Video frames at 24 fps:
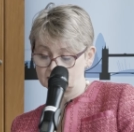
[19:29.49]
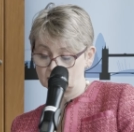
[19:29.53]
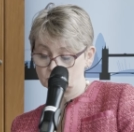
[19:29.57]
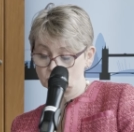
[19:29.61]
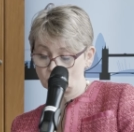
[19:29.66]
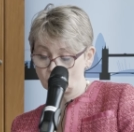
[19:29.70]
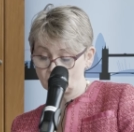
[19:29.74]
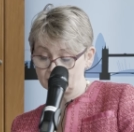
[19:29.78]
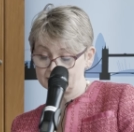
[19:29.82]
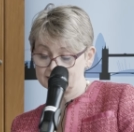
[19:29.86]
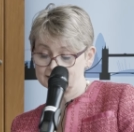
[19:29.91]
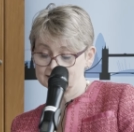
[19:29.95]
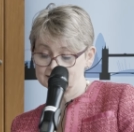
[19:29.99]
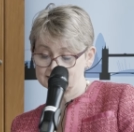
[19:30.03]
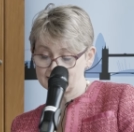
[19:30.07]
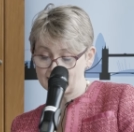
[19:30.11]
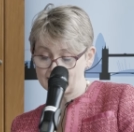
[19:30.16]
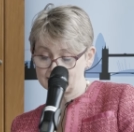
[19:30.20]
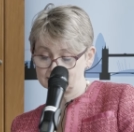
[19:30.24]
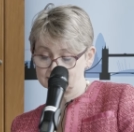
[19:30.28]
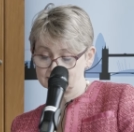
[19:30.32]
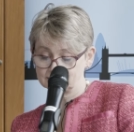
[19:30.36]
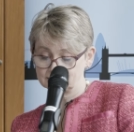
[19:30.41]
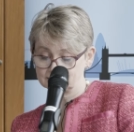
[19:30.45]
And what he
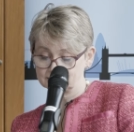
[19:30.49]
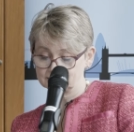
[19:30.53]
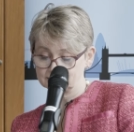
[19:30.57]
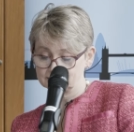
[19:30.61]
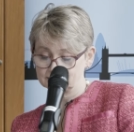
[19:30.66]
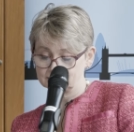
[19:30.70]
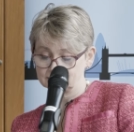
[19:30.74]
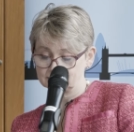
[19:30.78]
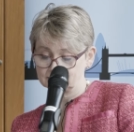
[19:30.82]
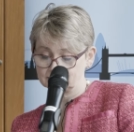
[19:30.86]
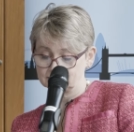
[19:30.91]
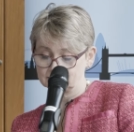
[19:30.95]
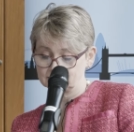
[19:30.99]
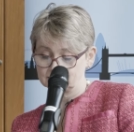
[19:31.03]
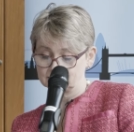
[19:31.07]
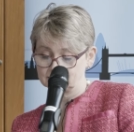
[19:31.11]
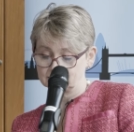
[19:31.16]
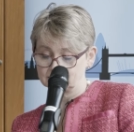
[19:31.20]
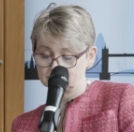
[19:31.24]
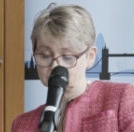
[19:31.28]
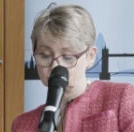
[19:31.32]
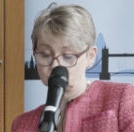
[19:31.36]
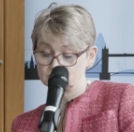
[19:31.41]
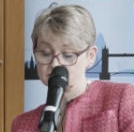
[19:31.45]
said
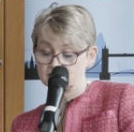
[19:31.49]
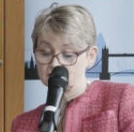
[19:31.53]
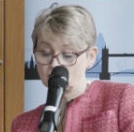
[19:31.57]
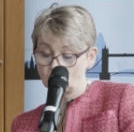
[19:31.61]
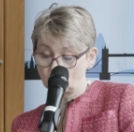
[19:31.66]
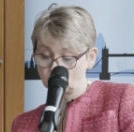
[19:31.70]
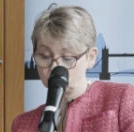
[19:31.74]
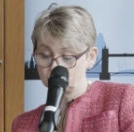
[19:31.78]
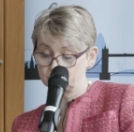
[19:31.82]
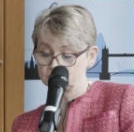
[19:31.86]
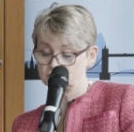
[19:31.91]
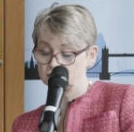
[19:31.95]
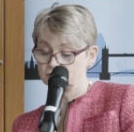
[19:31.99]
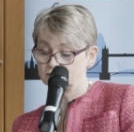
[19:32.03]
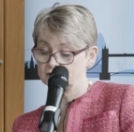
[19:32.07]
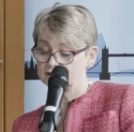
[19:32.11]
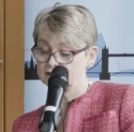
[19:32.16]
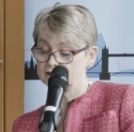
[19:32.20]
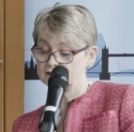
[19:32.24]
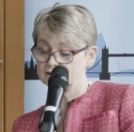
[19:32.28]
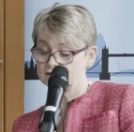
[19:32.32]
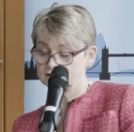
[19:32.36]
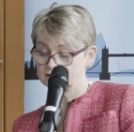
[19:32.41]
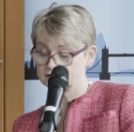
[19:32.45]
was the
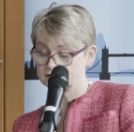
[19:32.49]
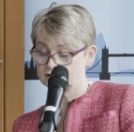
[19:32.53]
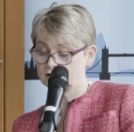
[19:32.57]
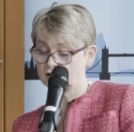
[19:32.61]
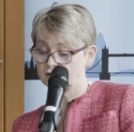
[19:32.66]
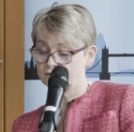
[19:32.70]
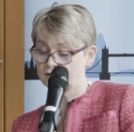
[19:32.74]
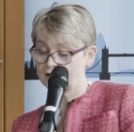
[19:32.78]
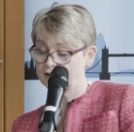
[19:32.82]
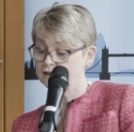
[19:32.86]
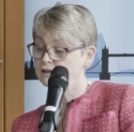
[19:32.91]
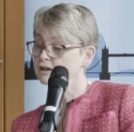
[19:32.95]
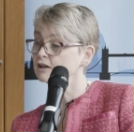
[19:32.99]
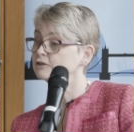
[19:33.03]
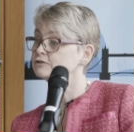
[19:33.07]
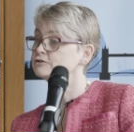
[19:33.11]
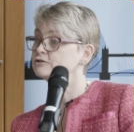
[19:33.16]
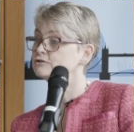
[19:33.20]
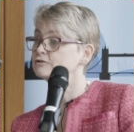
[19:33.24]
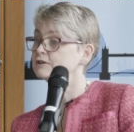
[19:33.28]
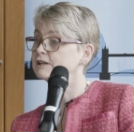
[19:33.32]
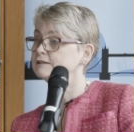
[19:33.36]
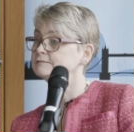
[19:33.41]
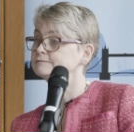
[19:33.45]
opportunity to serve our
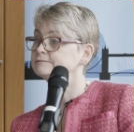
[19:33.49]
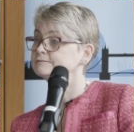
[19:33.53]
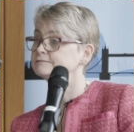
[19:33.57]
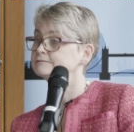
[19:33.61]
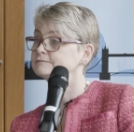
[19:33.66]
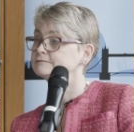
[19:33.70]
country.